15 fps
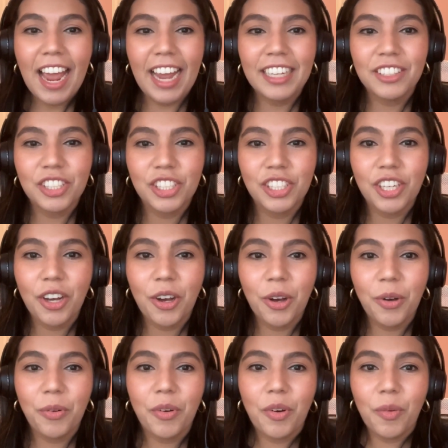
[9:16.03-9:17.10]
And
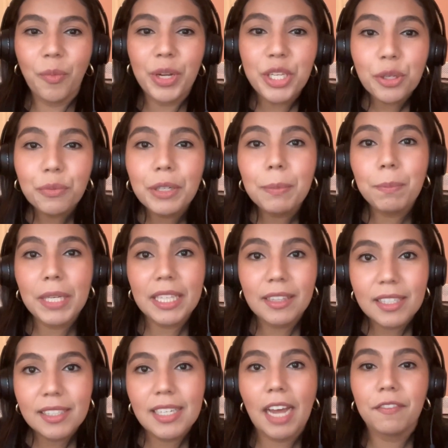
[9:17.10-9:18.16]
so when you
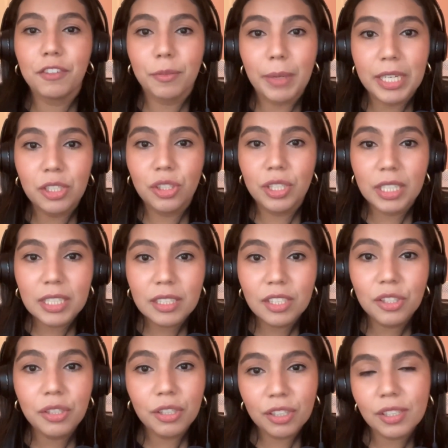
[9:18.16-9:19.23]
repeat these
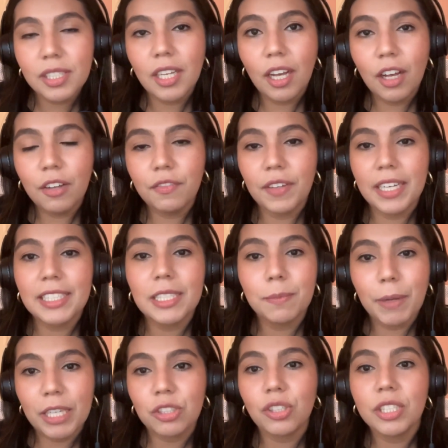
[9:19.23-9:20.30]
affirmations to yourself,
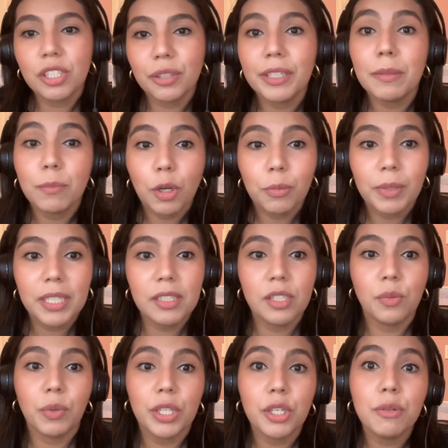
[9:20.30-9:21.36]
especially during
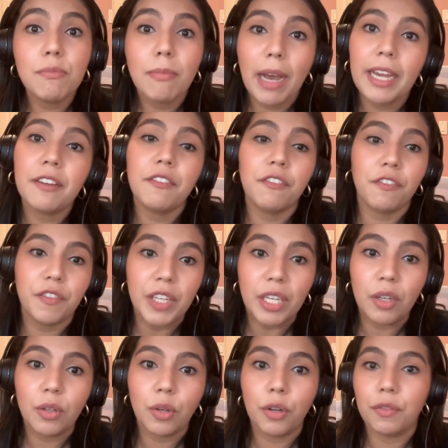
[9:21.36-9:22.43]
moments when you might
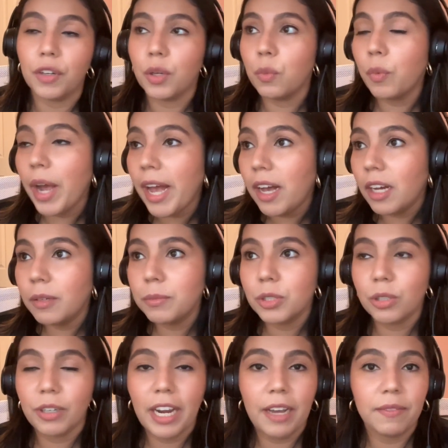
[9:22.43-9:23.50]
feel
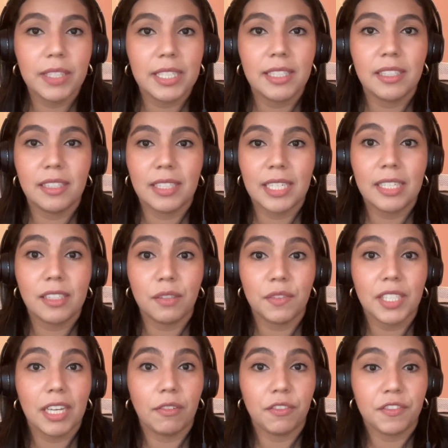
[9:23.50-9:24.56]
overwhelmed or have this sense of
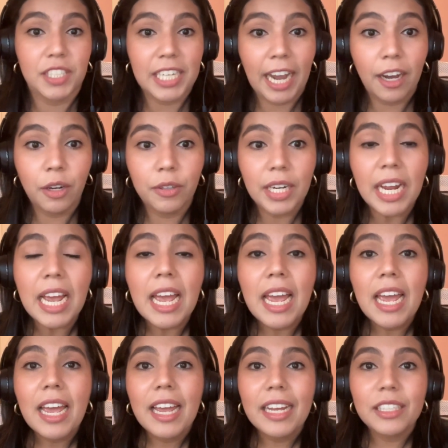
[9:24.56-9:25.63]
self-doubt,
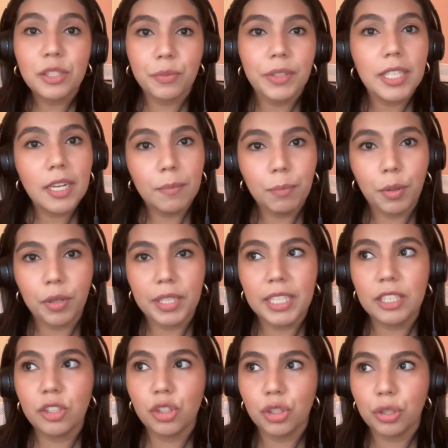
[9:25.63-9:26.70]
it's really
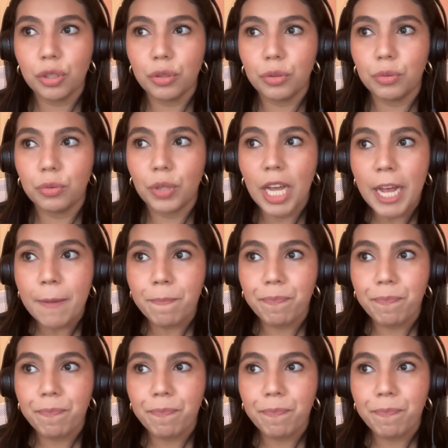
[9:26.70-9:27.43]
important to